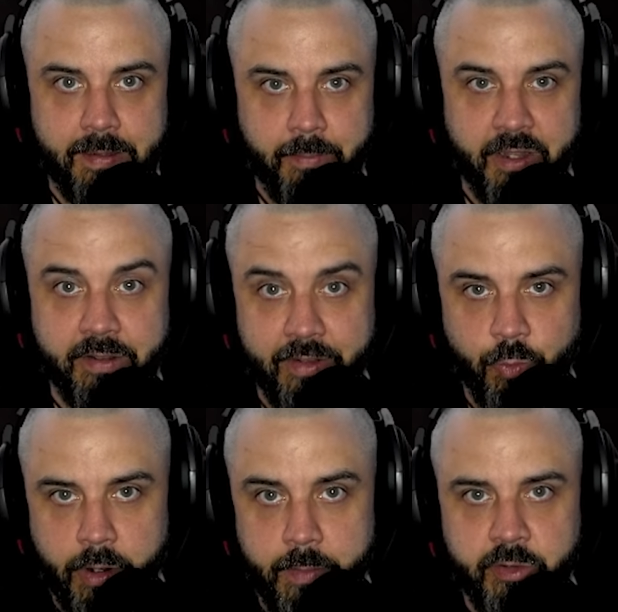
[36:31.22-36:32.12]
Because guess
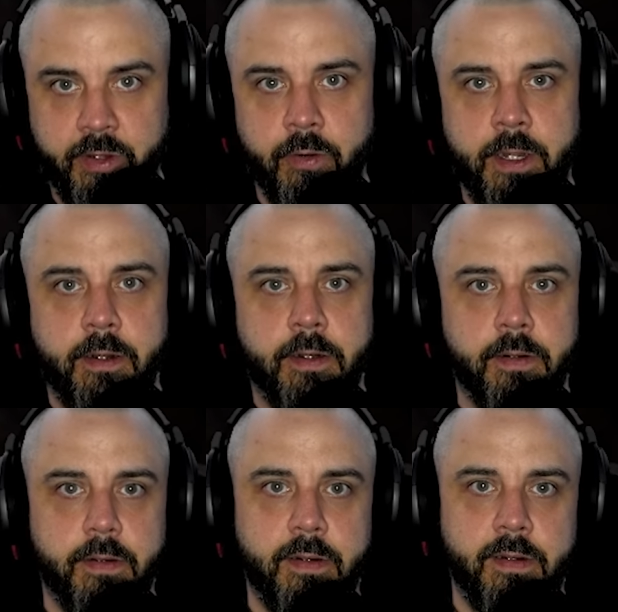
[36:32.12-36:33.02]
what? I'm still here.
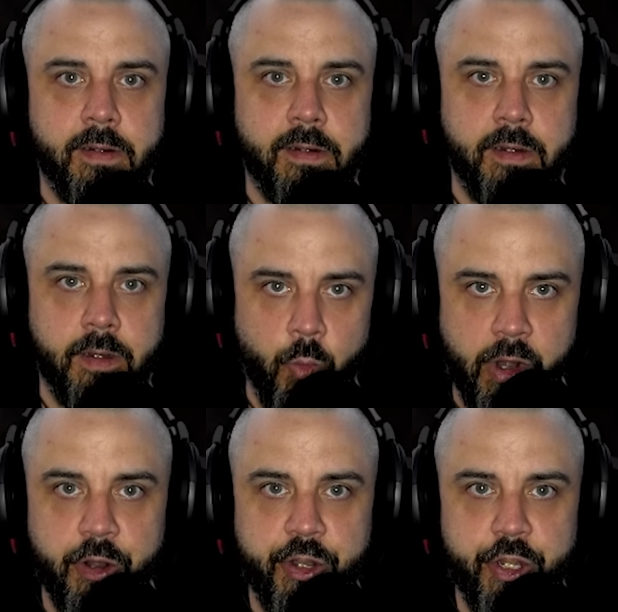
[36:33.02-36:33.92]

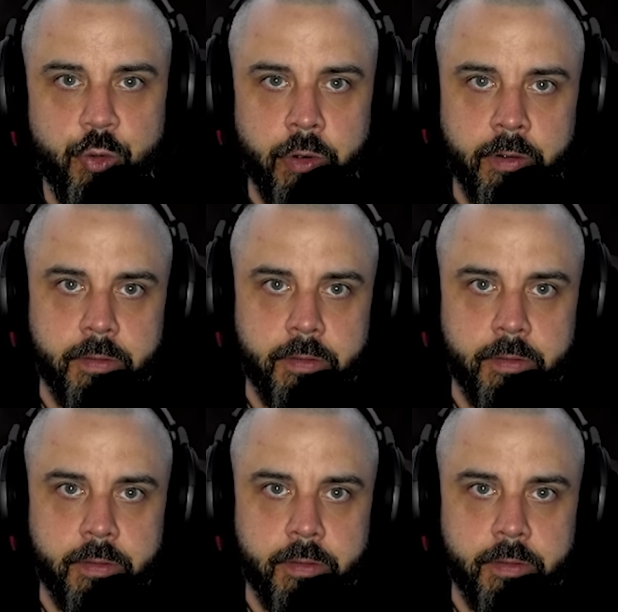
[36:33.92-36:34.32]
Where are you?